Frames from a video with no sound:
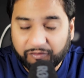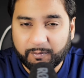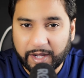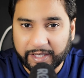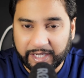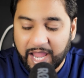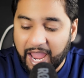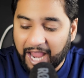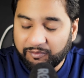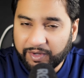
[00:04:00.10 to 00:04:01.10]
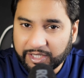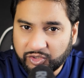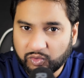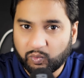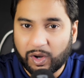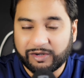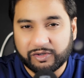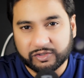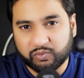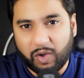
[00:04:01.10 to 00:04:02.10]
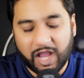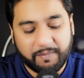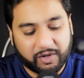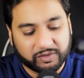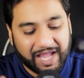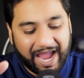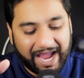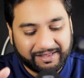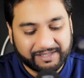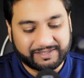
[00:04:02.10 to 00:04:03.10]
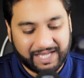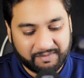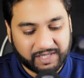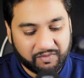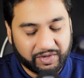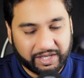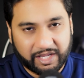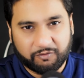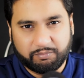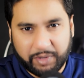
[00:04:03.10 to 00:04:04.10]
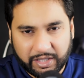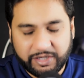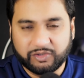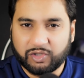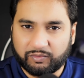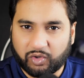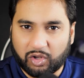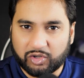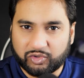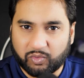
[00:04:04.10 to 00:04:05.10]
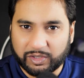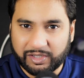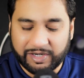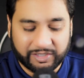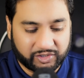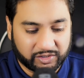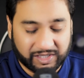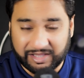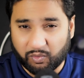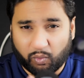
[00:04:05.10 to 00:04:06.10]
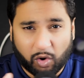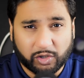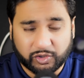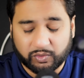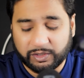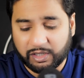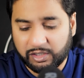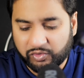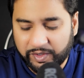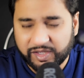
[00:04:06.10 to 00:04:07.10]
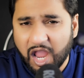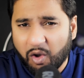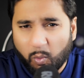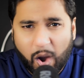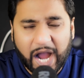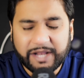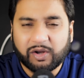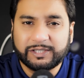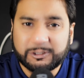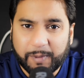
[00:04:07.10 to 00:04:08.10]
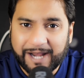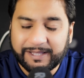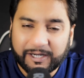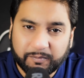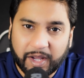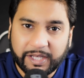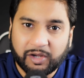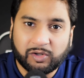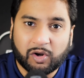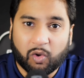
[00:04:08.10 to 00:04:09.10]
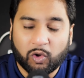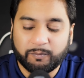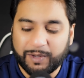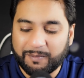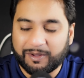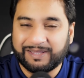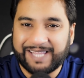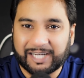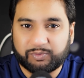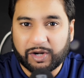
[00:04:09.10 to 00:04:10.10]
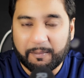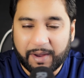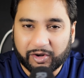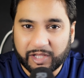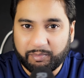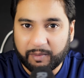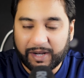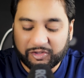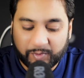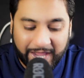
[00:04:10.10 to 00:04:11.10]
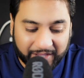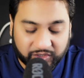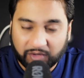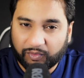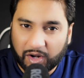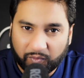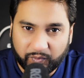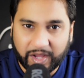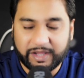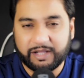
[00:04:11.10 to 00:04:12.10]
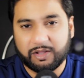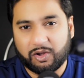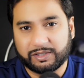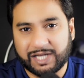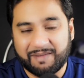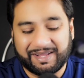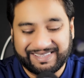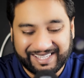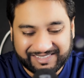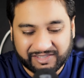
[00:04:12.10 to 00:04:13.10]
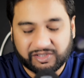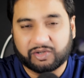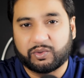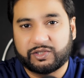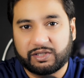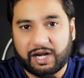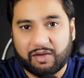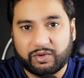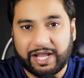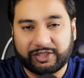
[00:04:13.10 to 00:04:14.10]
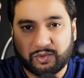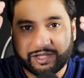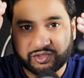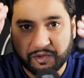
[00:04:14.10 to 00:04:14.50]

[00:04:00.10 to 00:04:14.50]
money and we can do wonders. Why? Because at the same time, we can give billions of dollars to other nations and the war-torn countries. Why not spend that money on our own people? And that's what American people has been asking for a very long time. And this is the question that I would like to ask